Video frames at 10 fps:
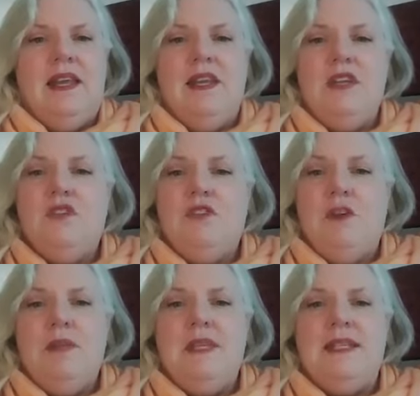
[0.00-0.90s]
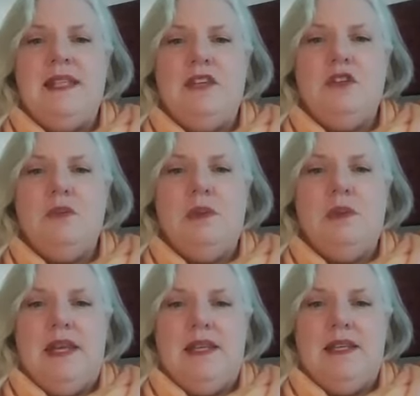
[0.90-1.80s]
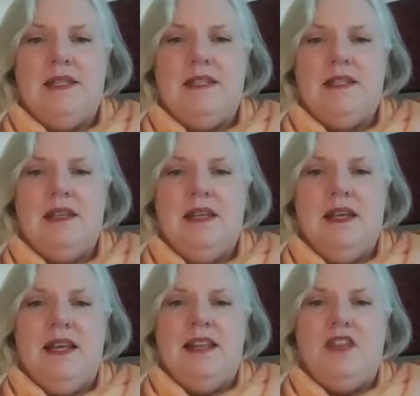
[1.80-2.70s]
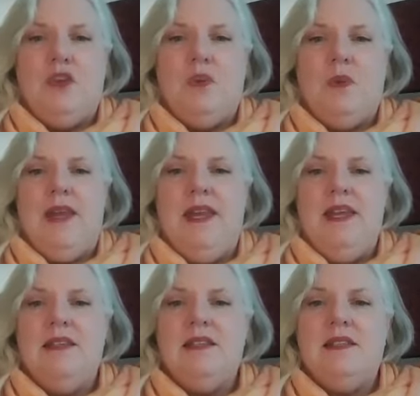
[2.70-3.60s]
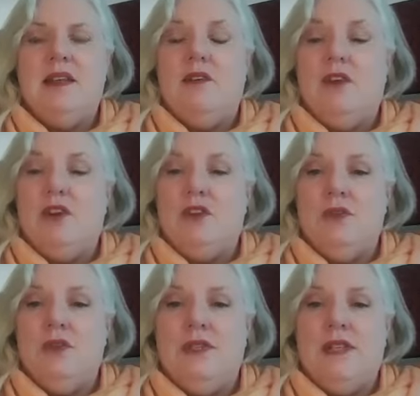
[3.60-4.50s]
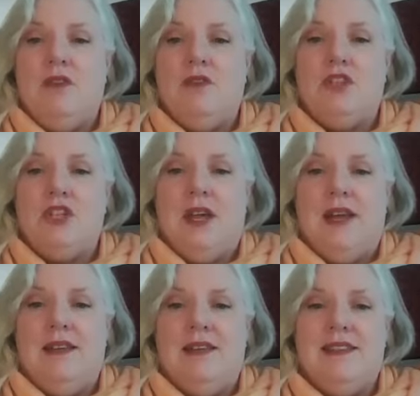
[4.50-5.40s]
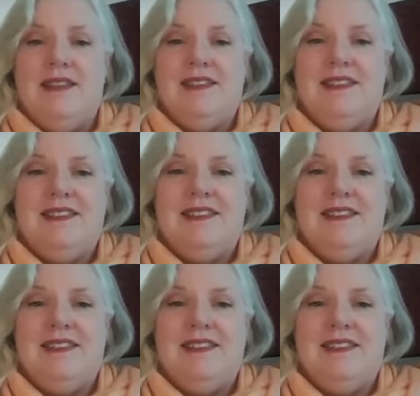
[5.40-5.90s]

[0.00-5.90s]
It is from this center place that the radiance of our true self shines.